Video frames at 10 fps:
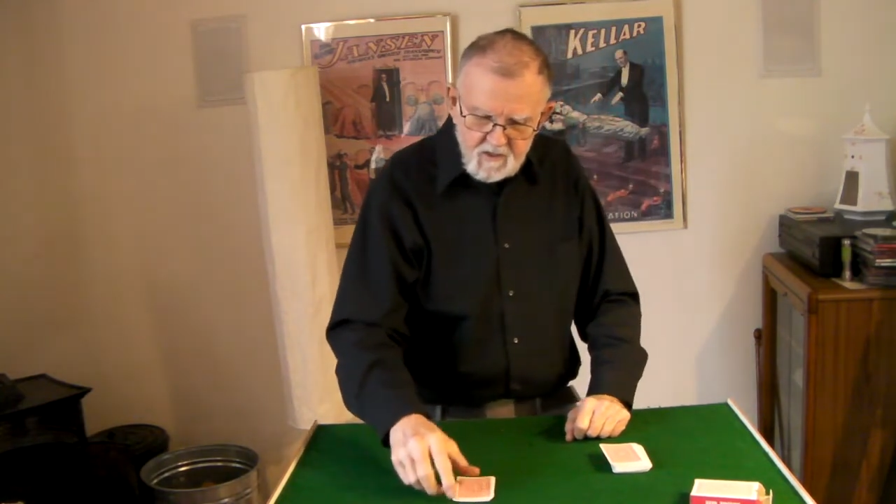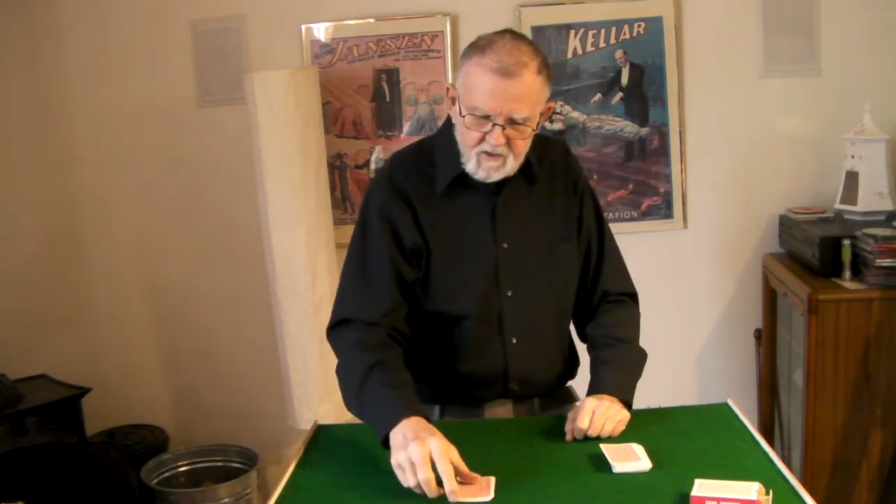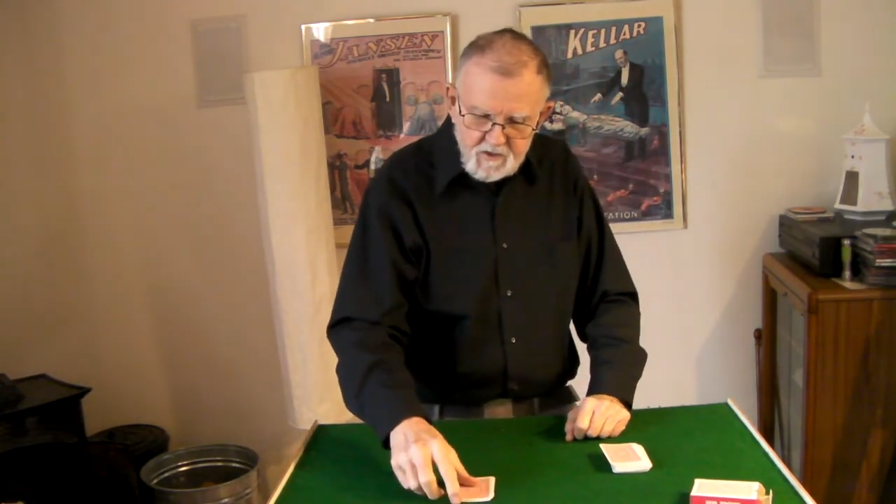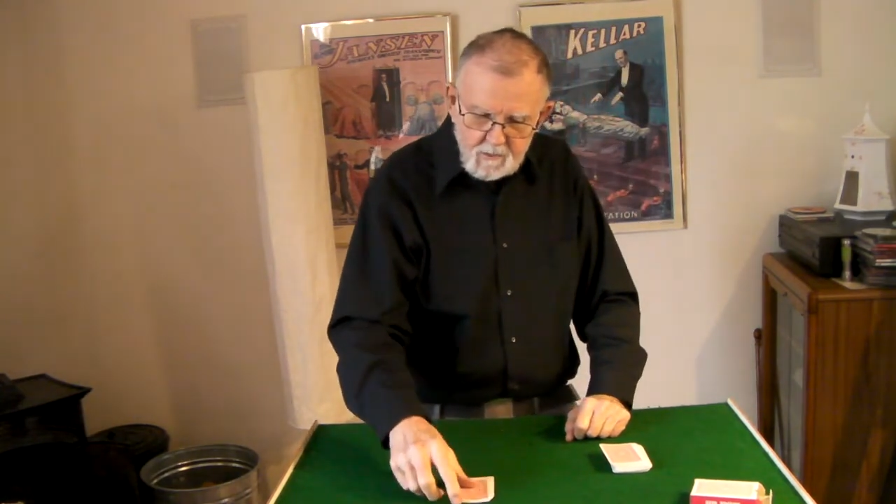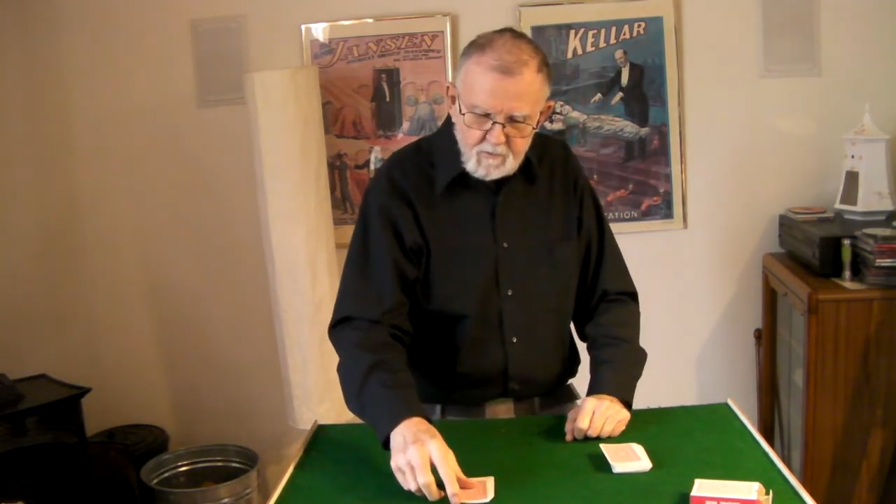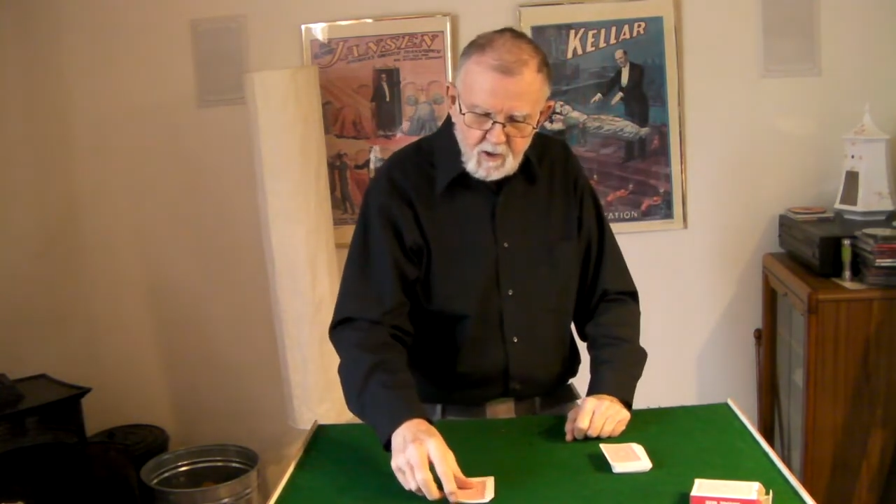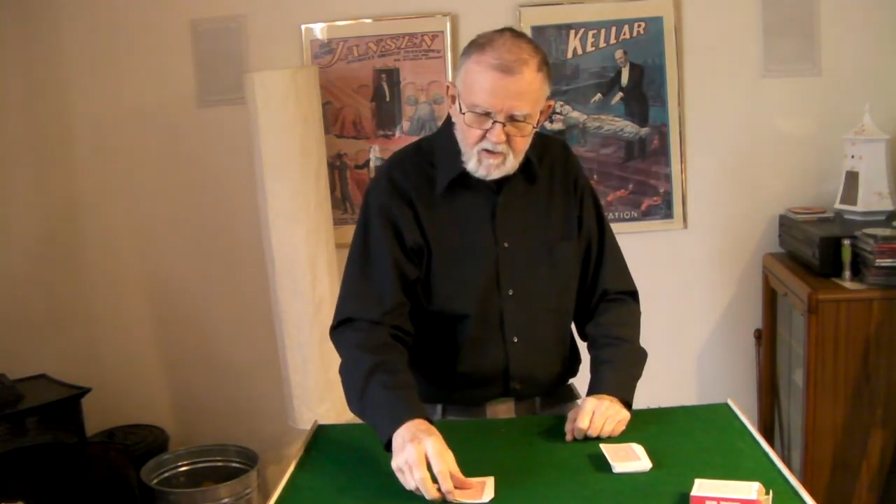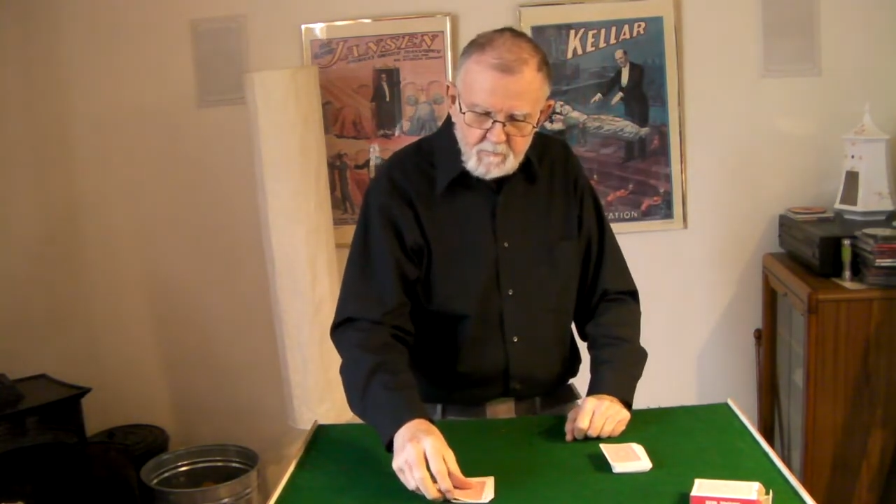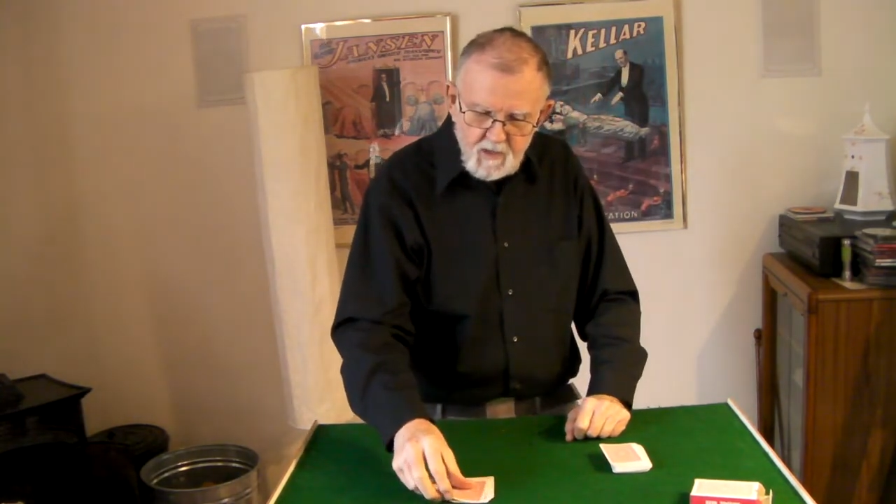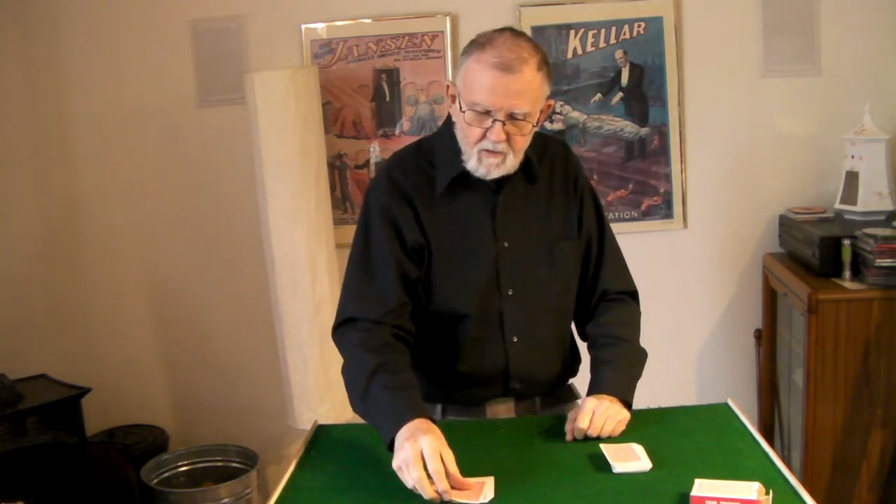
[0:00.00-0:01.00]
The top
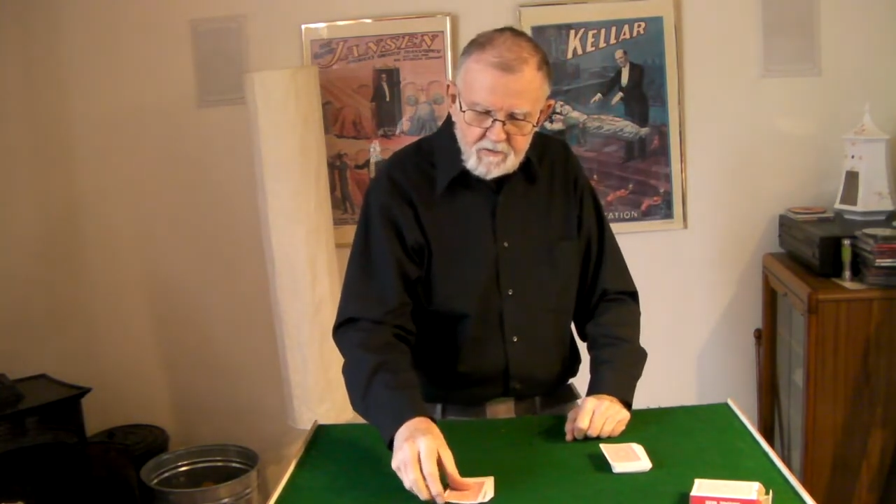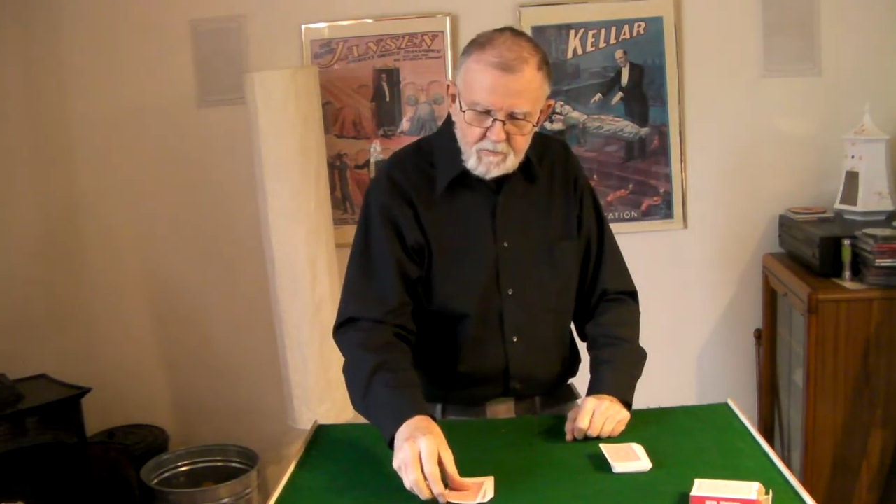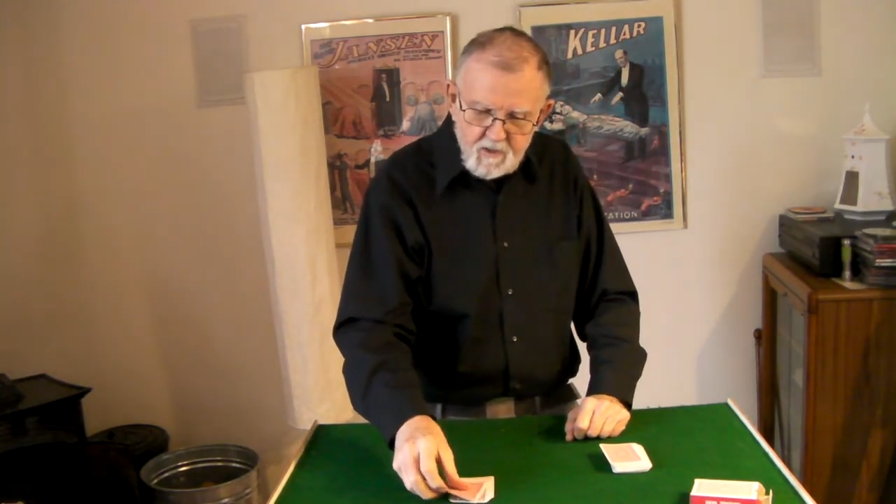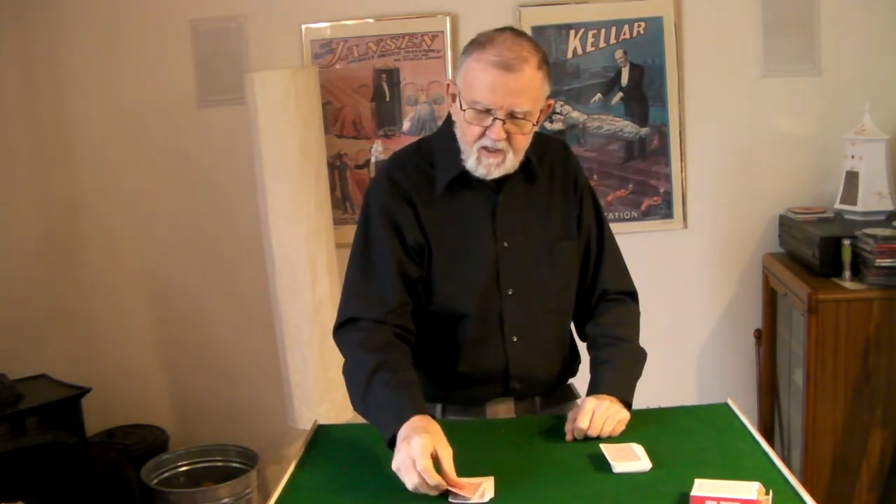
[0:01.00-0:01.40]
card of pile three